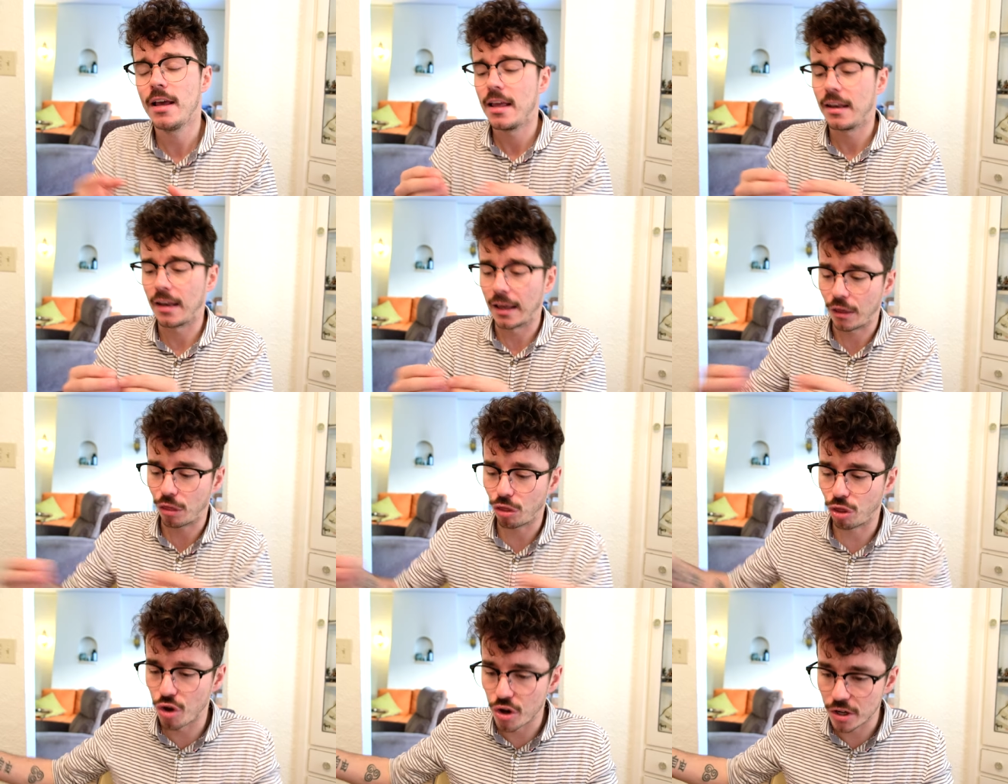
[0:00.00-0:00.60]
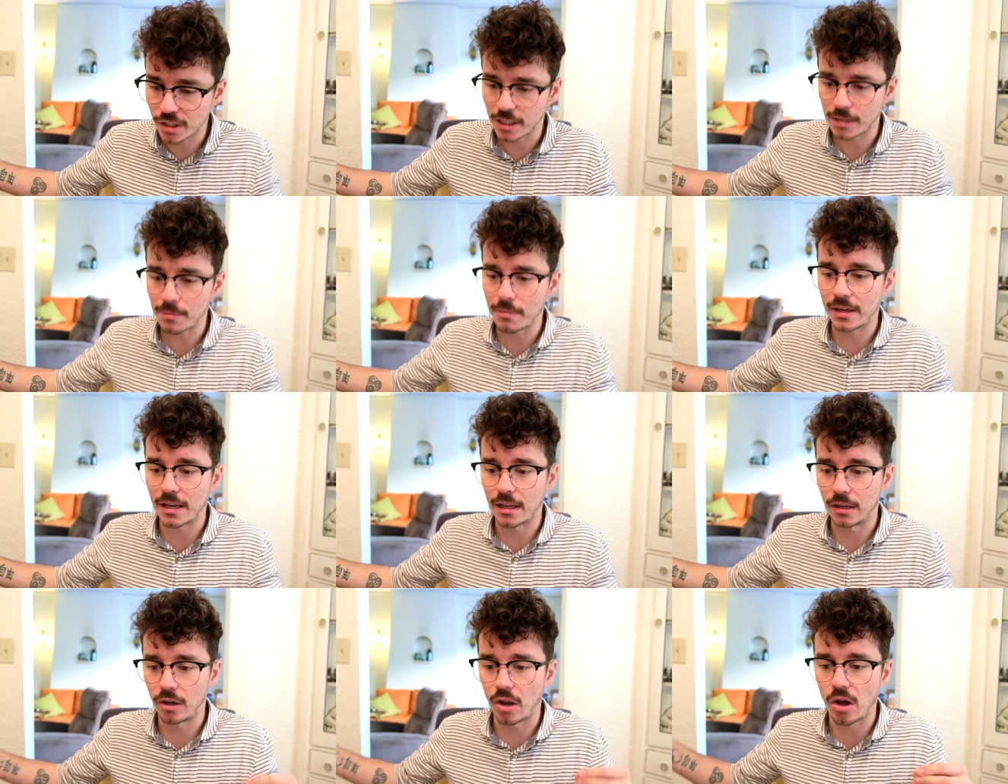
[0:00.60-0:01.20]
like
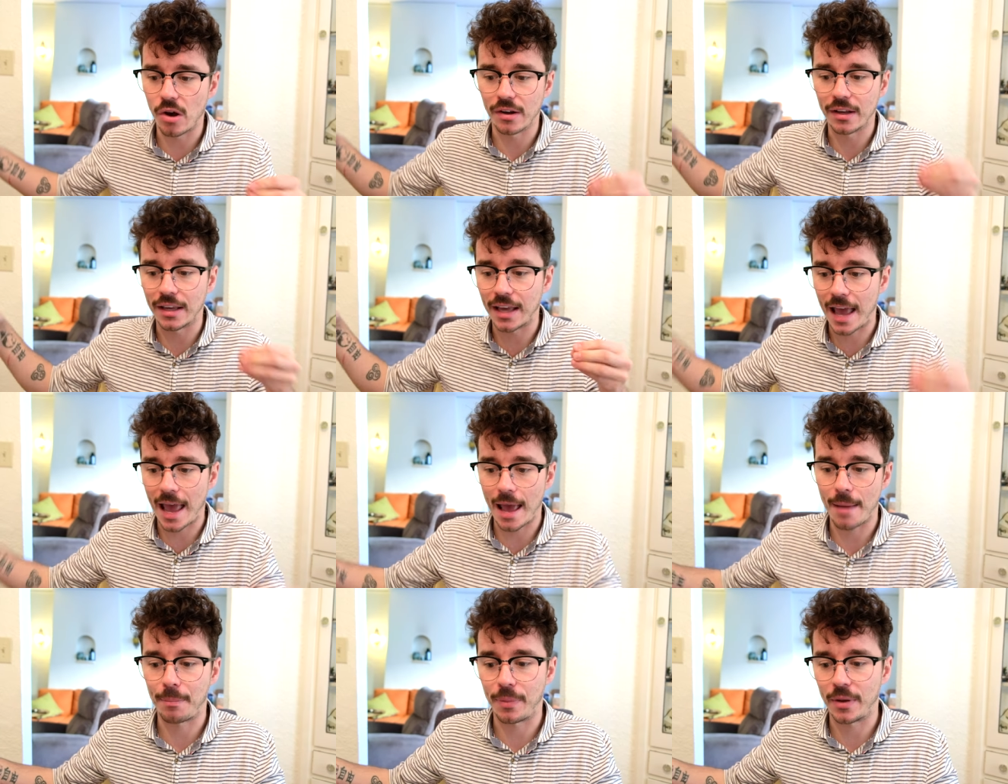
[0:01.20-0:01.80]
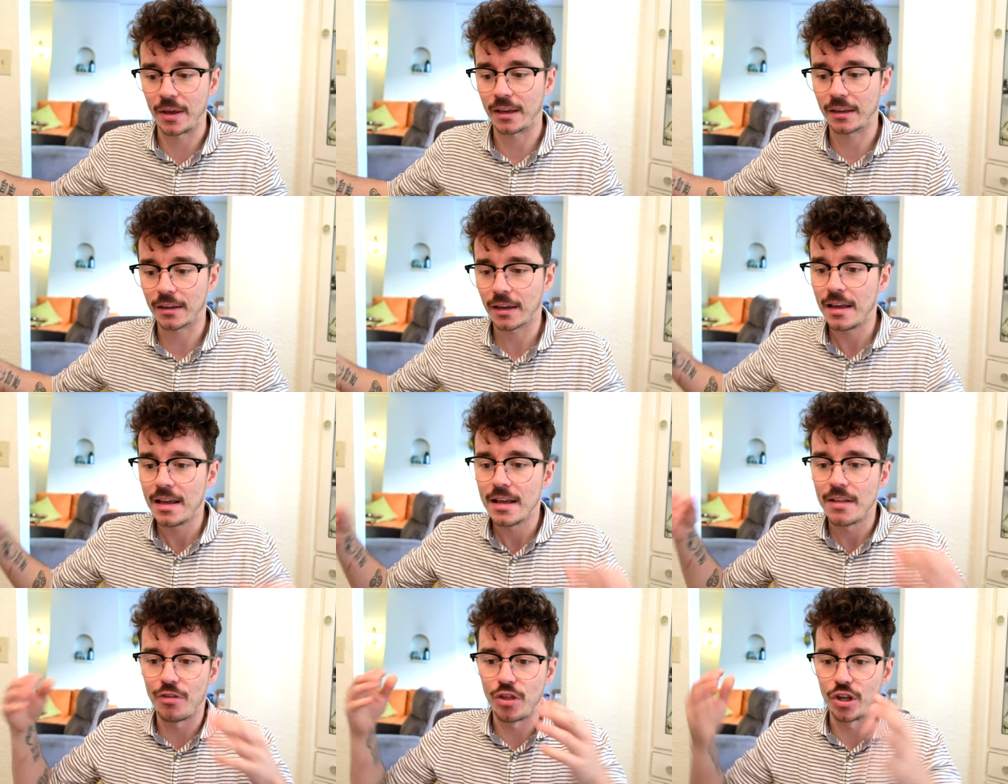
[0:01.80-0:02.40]
30-minute long epic
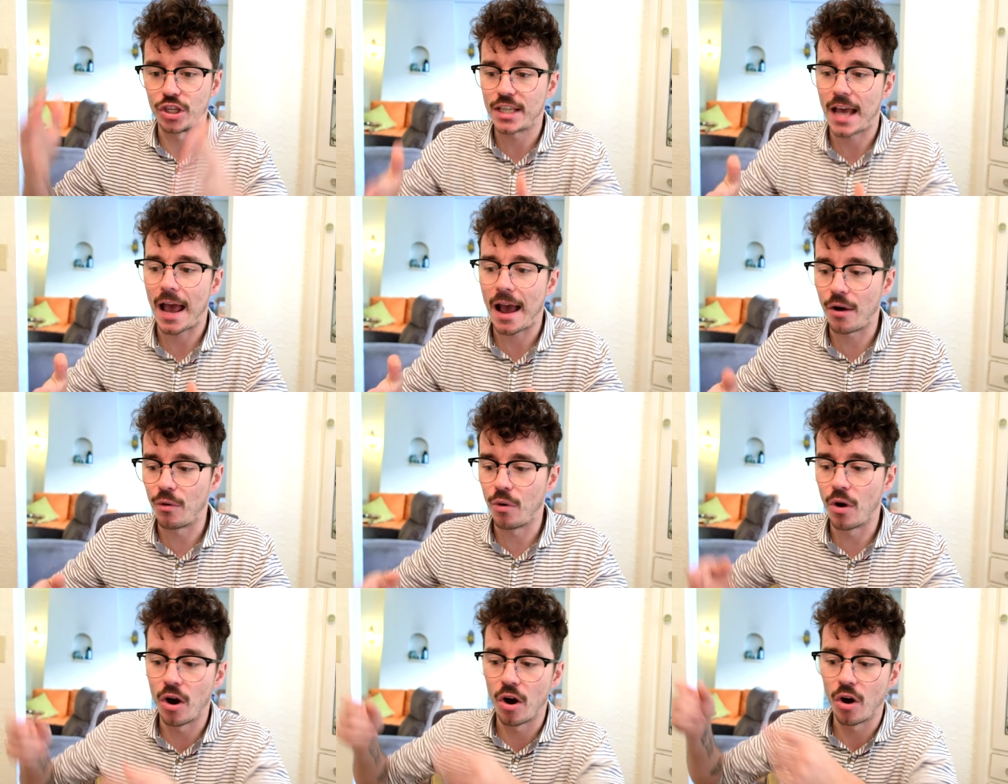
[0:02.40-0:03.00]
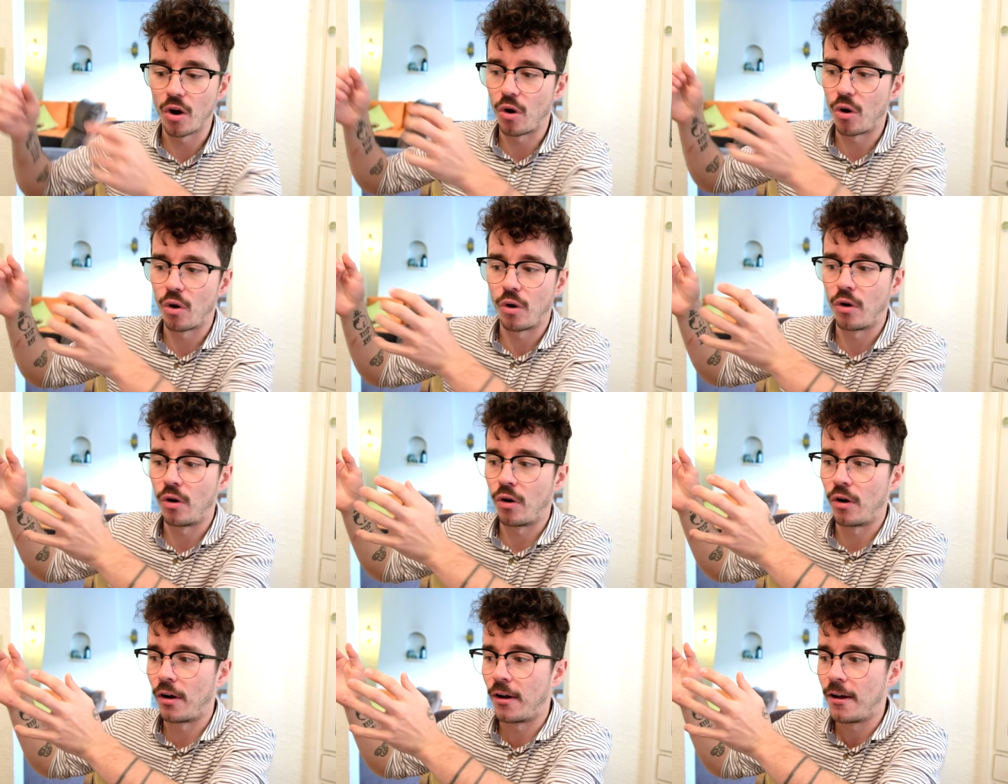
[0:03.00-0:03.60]
The Tower
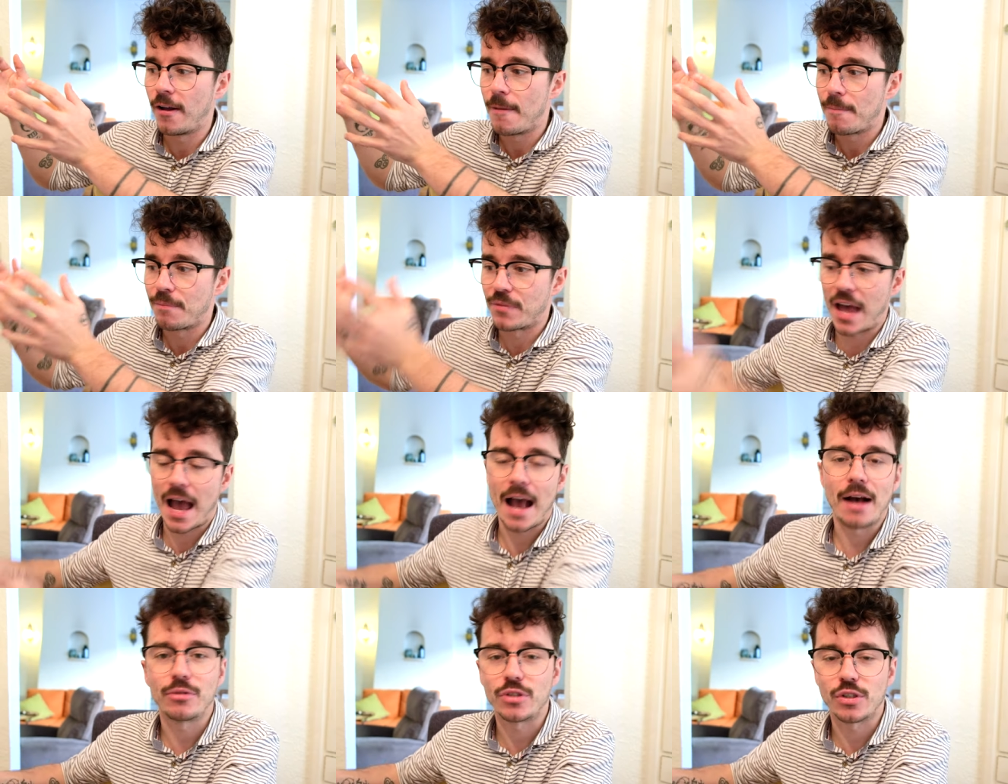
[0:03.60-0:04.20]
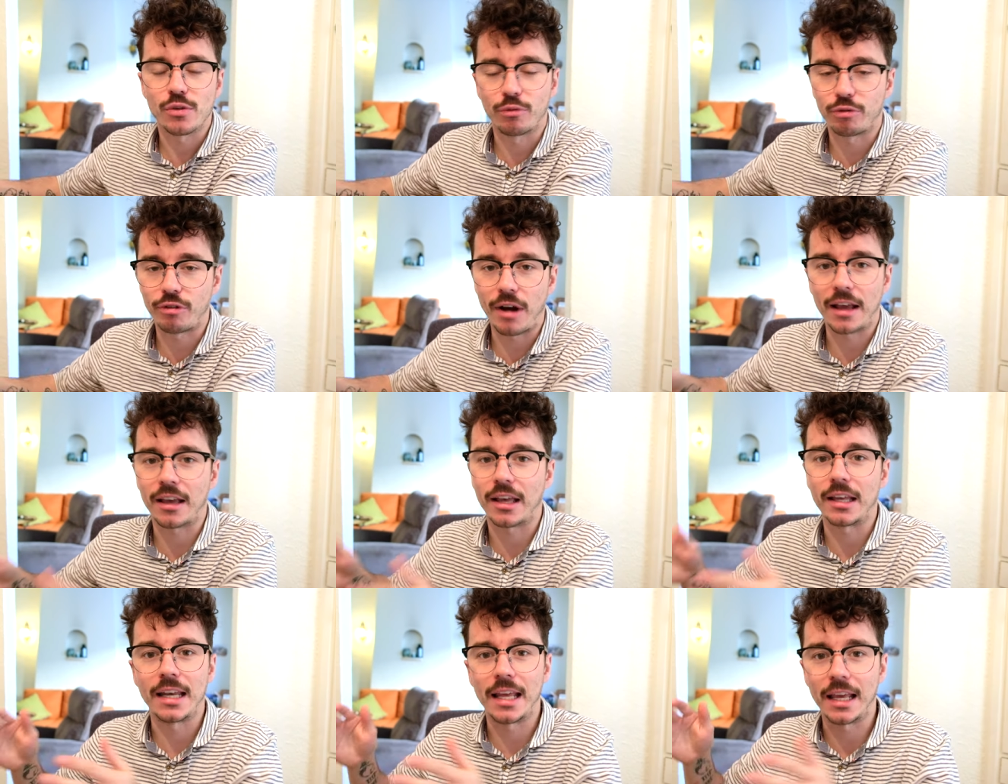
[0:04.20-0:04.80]
or the House of
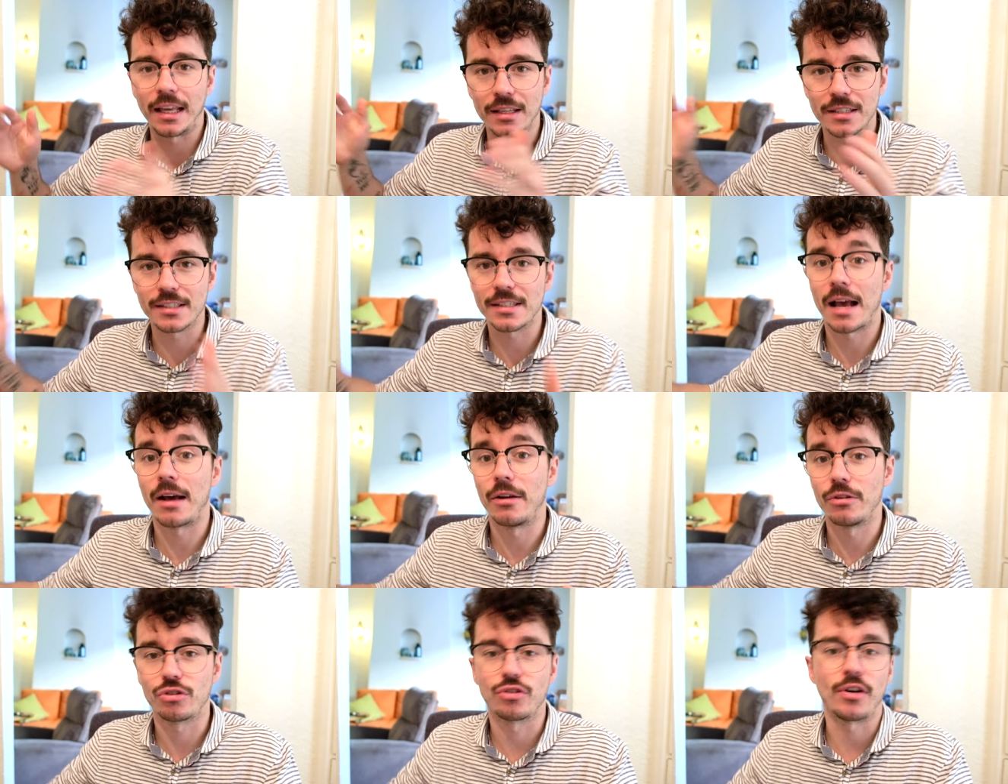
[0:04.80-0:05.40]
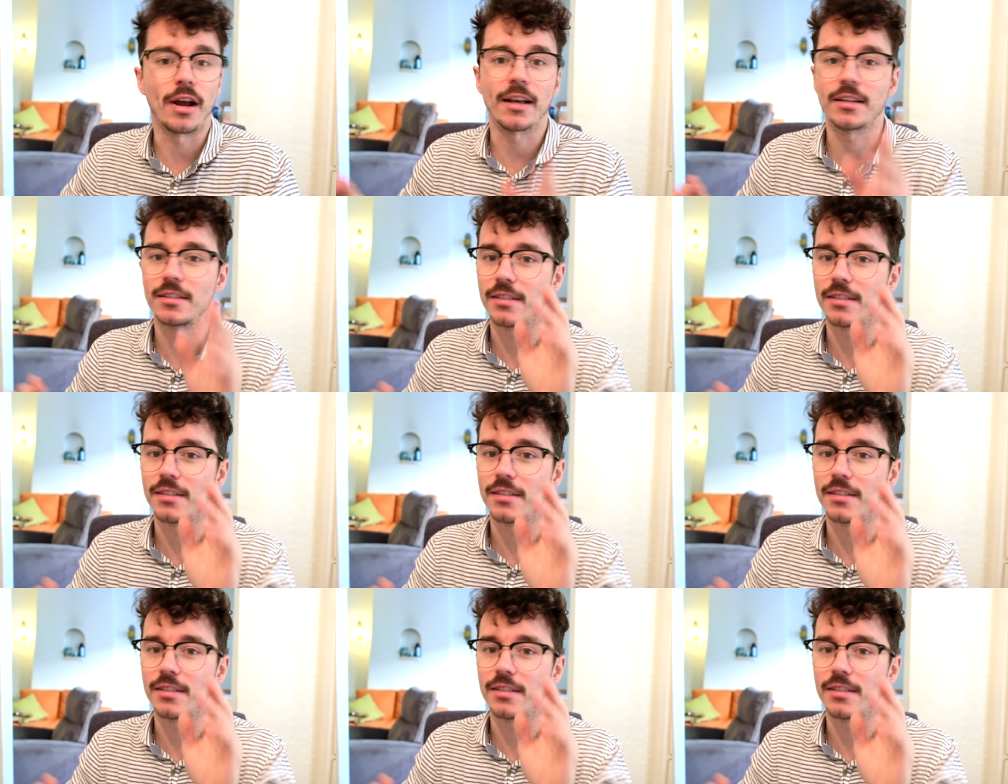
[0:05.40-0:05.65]
Reckoning soundtracks.